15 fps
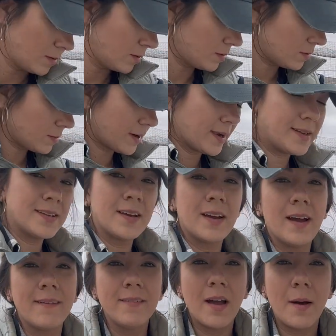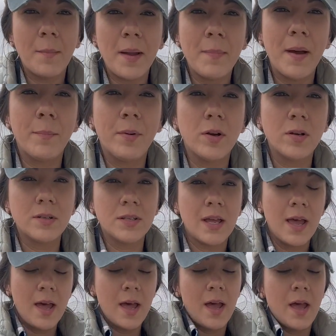All right, I've got my peppers.
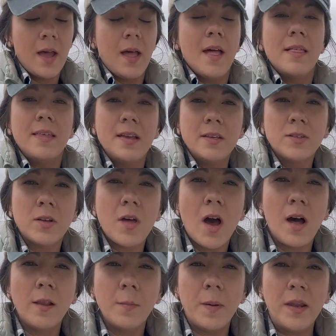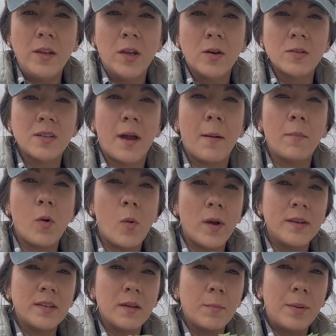These are the jalapenos. I'm
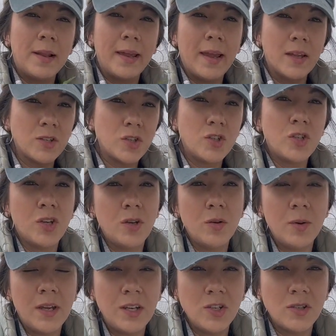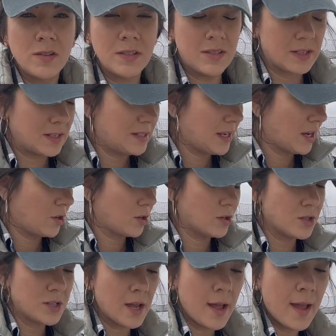going to plant 2 into these
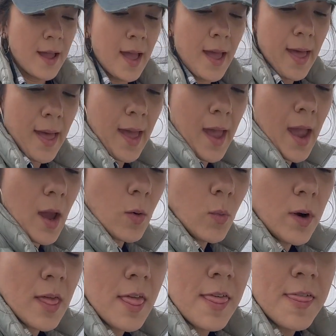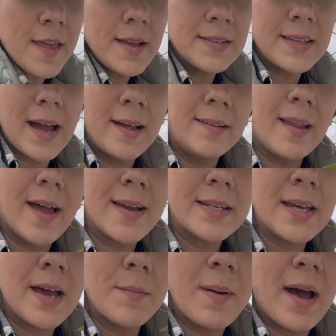containers. And one of the things I
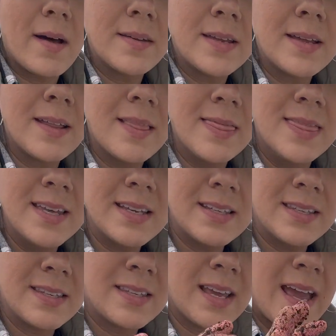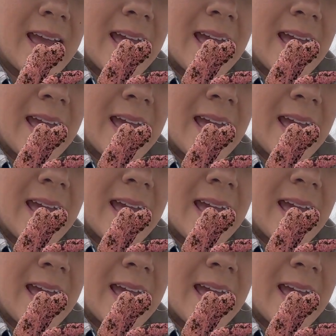liked about this